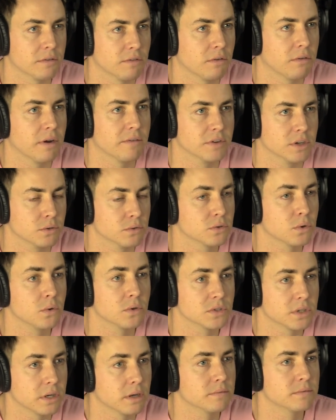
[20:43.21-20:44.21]
of our revenue is
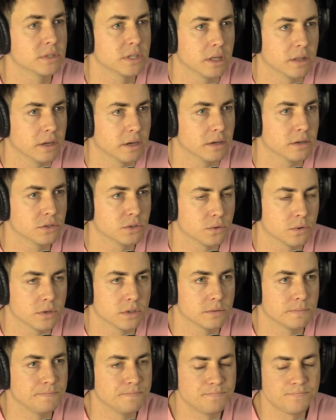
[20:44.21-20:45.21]
wholesale, selling into mm-hmm.
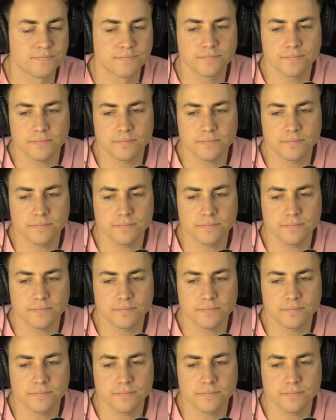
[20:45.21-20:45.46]
stores.